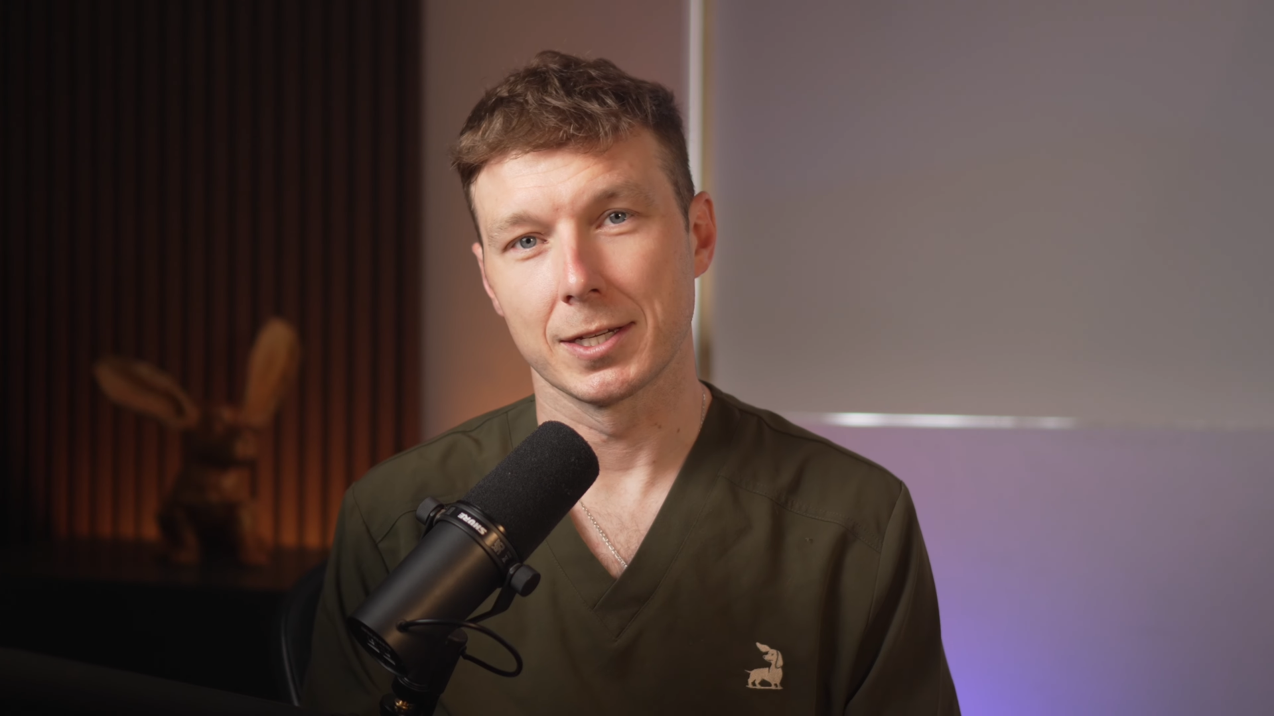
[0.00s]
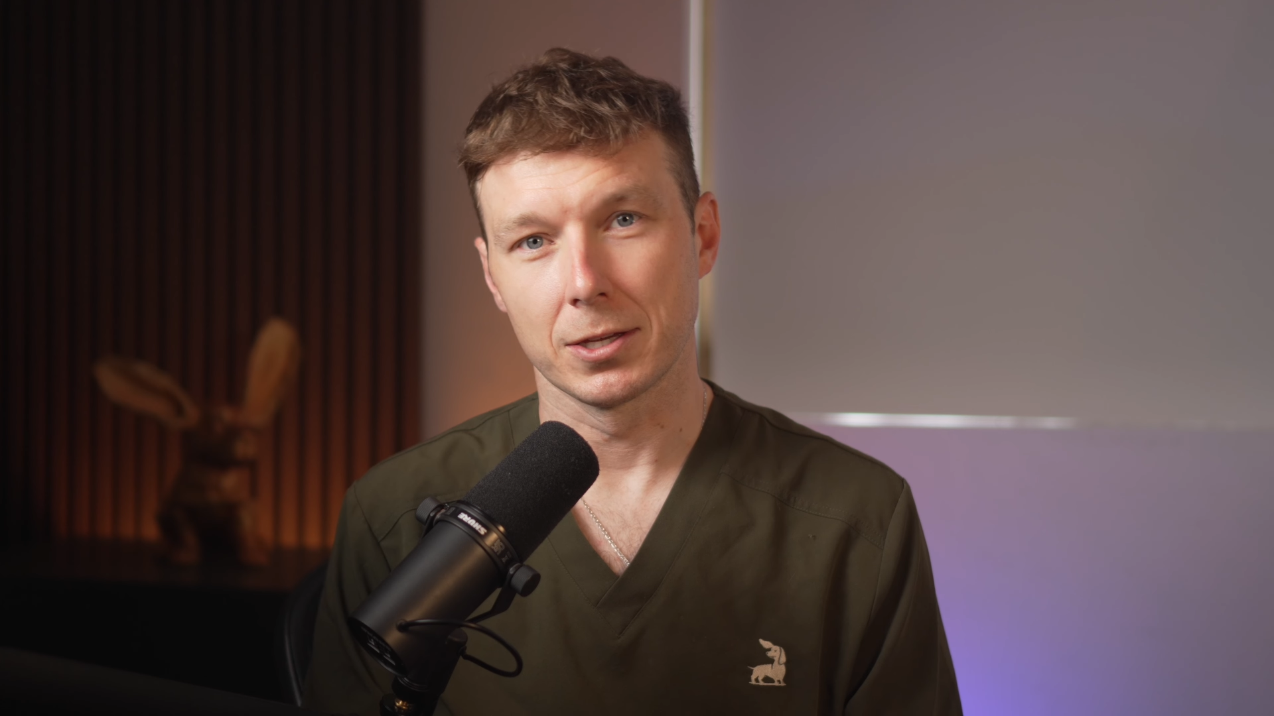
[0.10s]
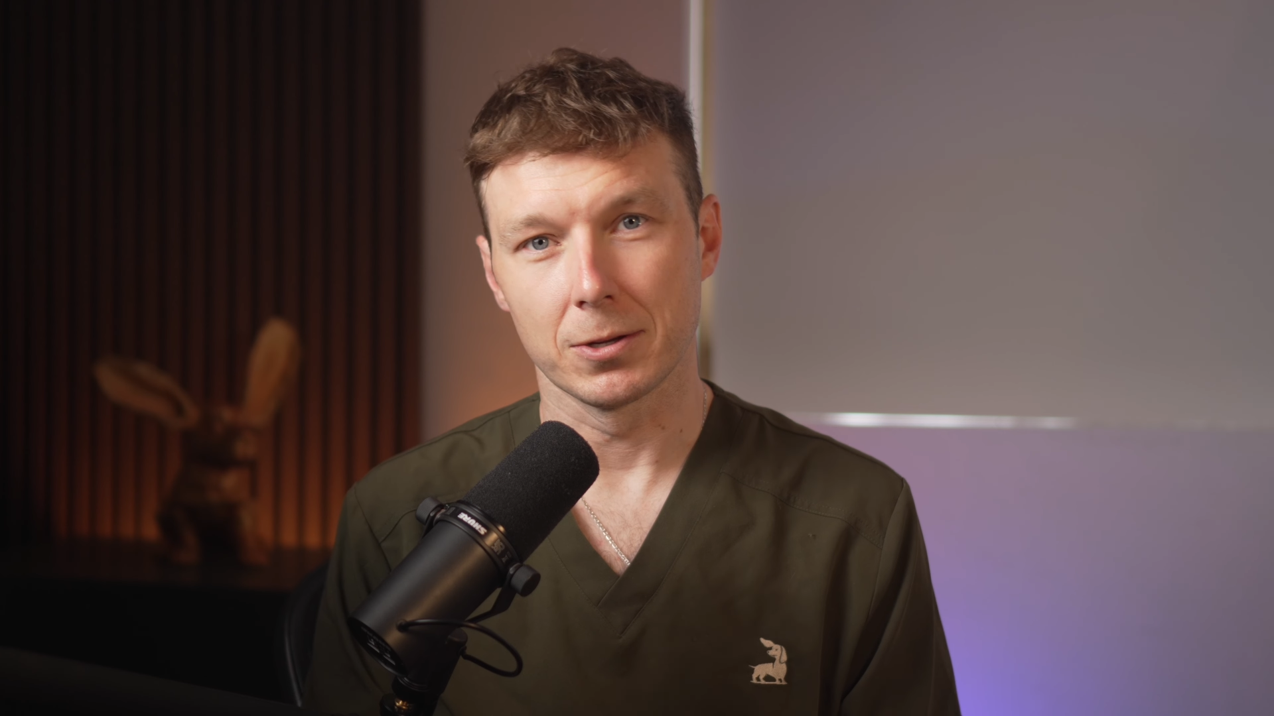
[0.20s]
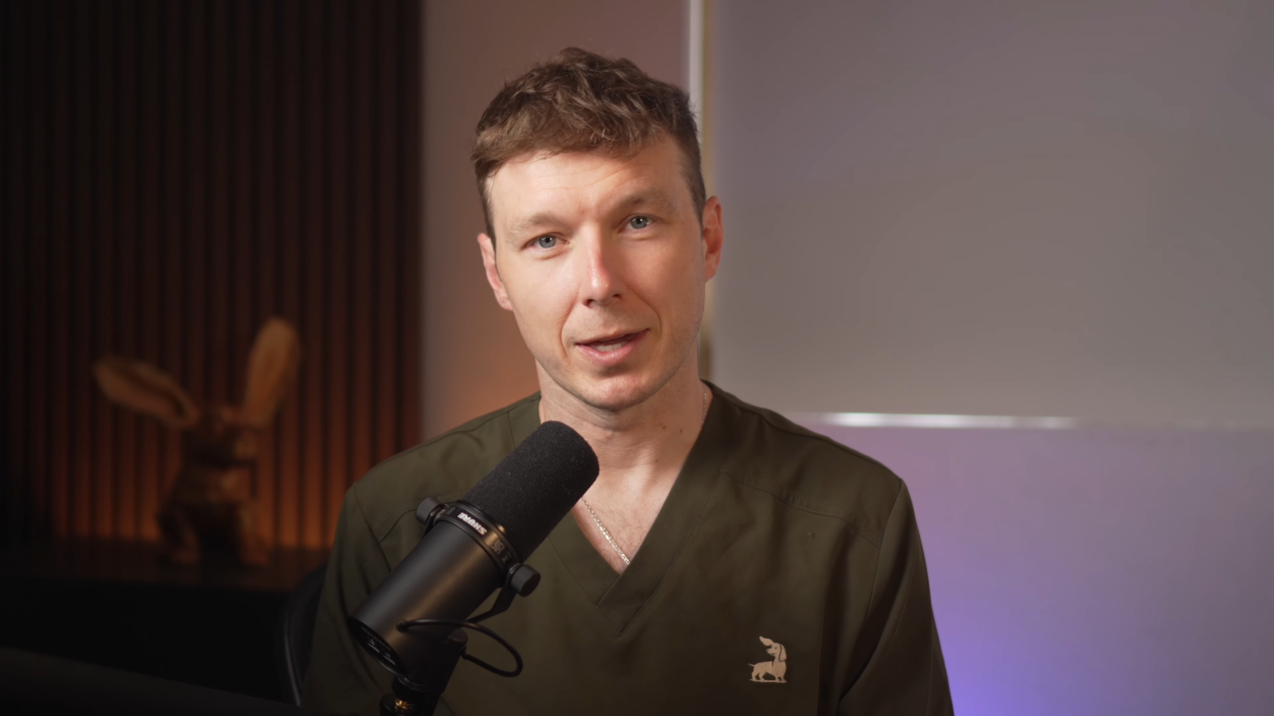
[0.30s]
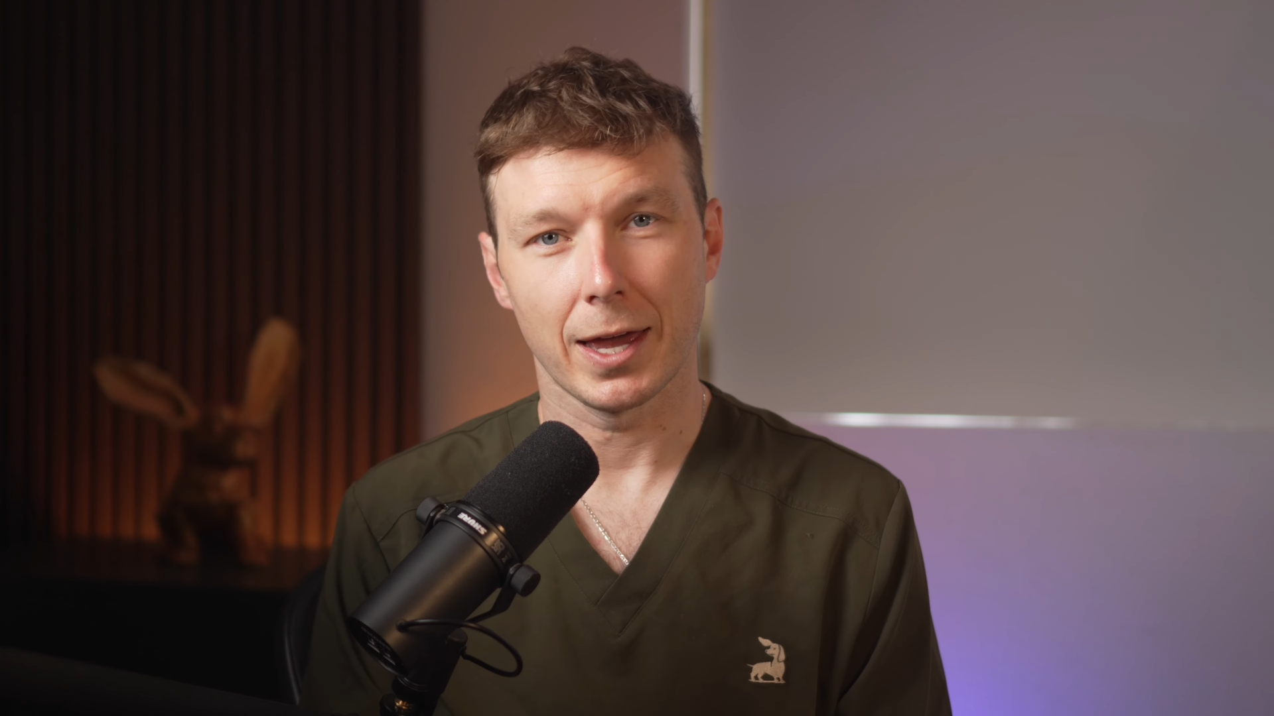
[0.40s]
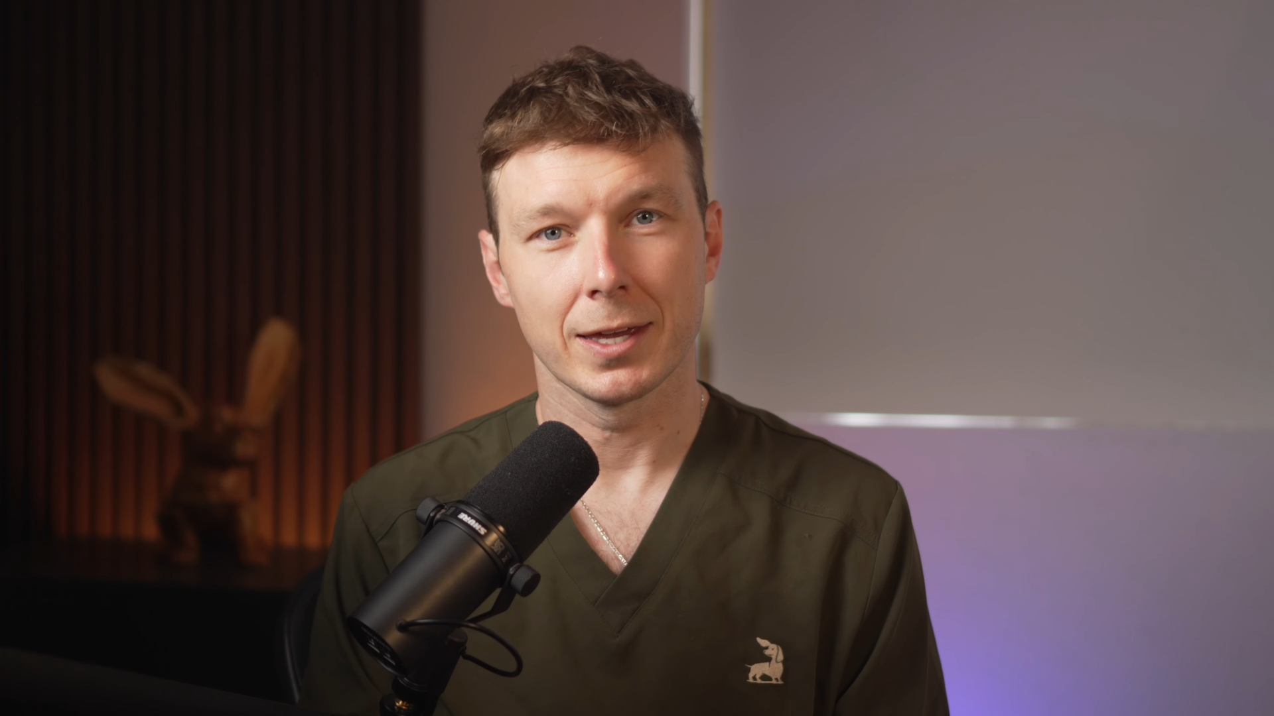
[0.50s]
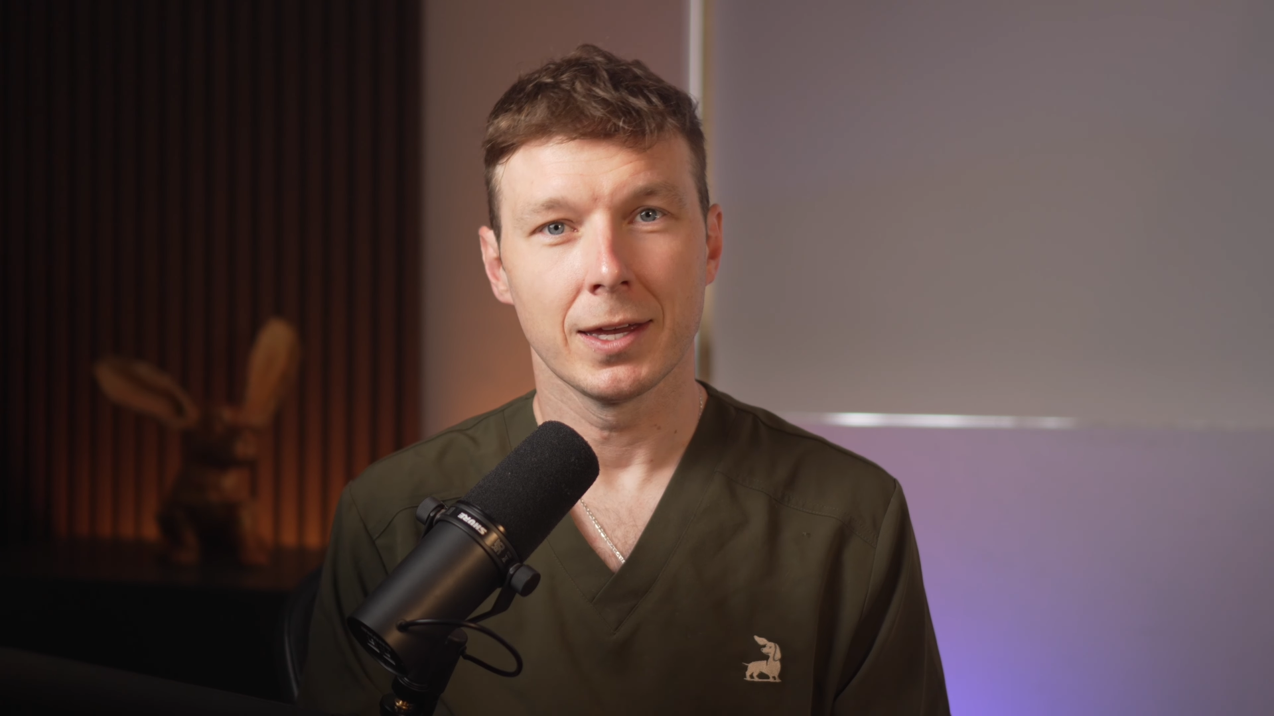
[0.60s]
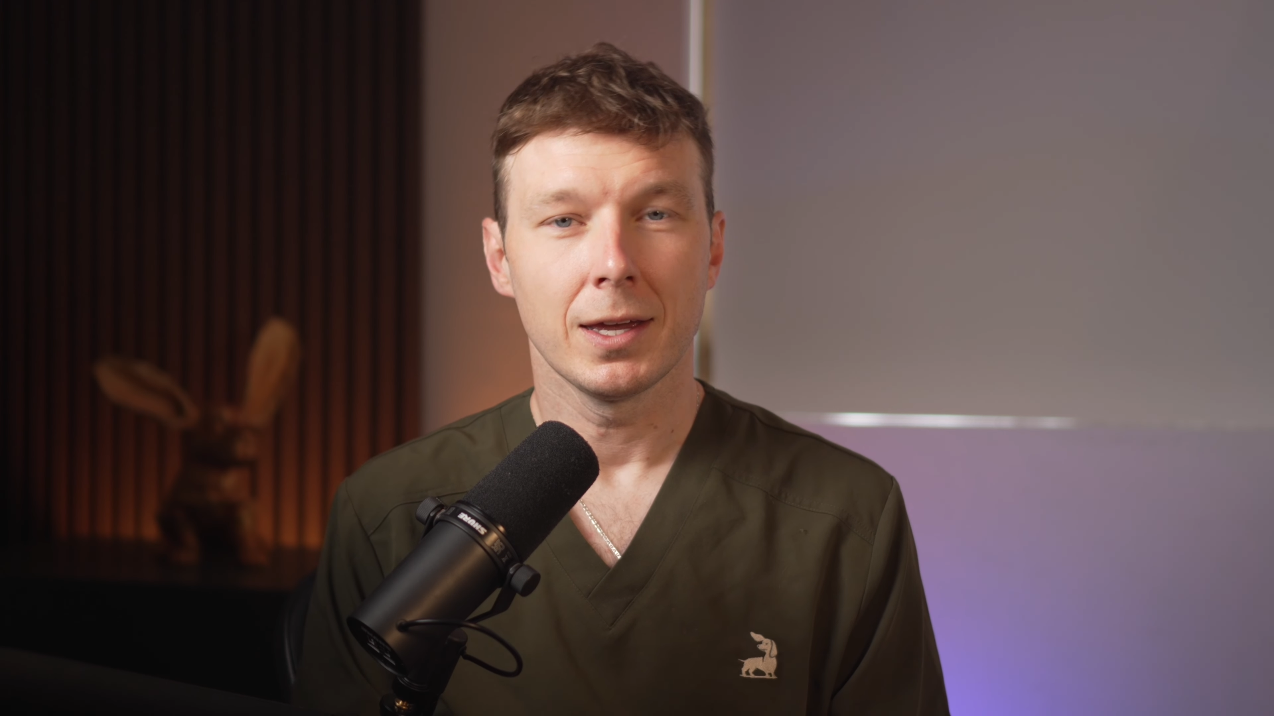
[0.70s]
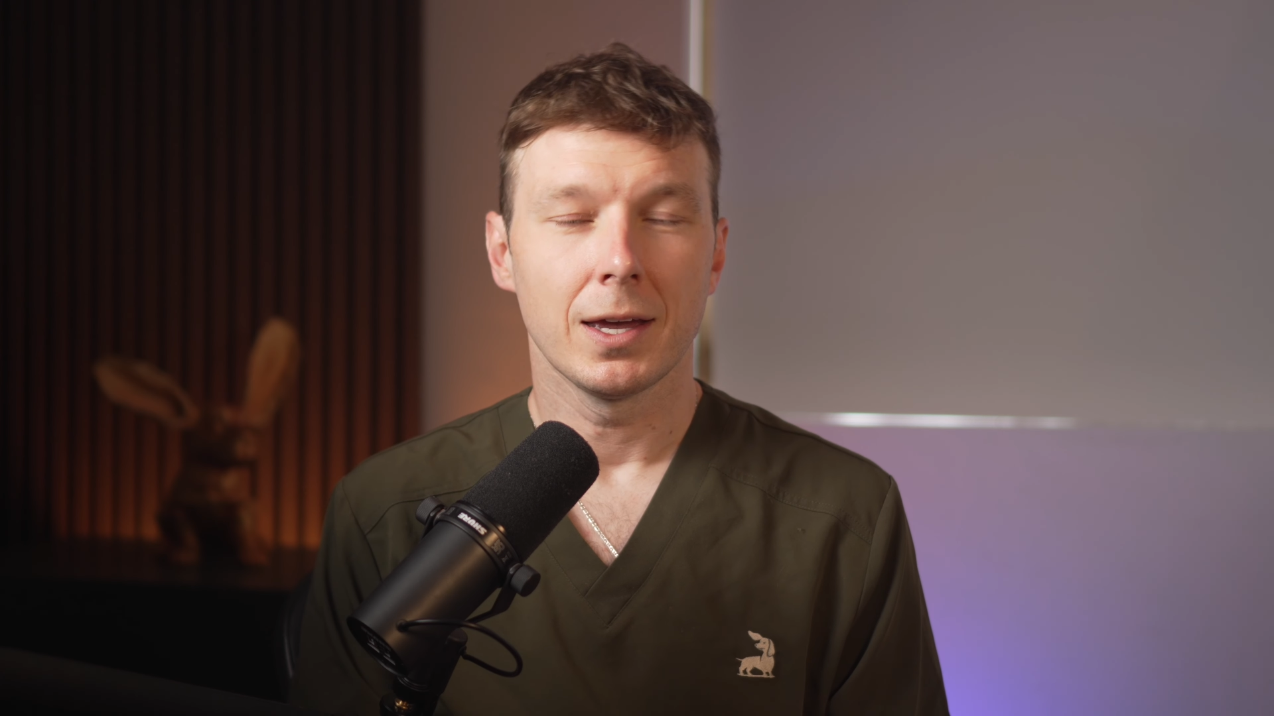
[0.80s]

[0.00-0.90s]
in the UK,